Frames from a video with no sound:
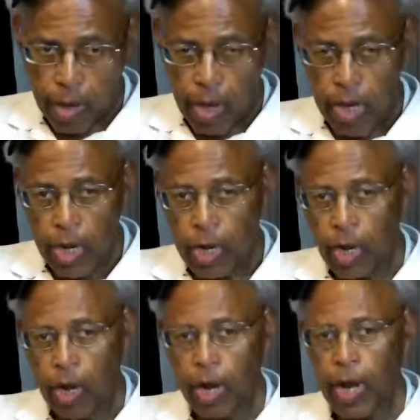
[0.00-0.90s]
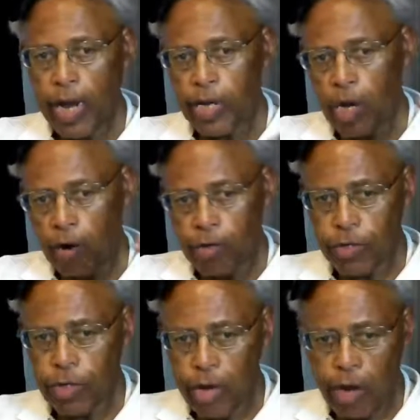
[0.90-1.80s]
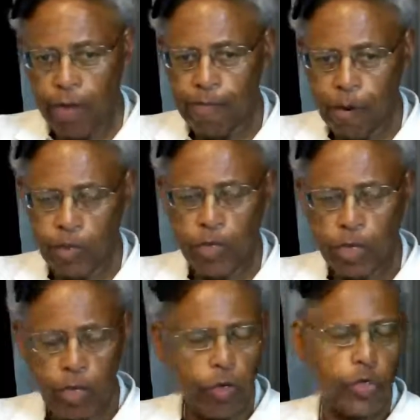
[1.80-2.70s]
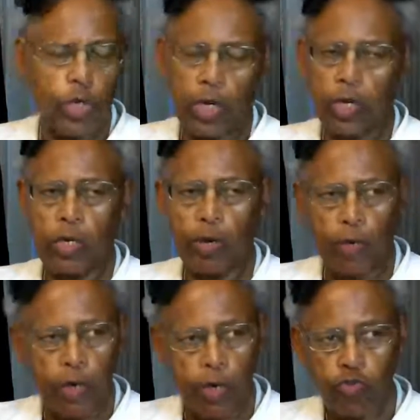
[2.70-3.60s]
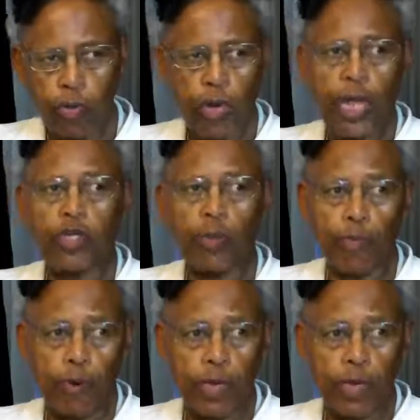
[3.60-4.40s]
and then a high dose of persecution during the tribulation at the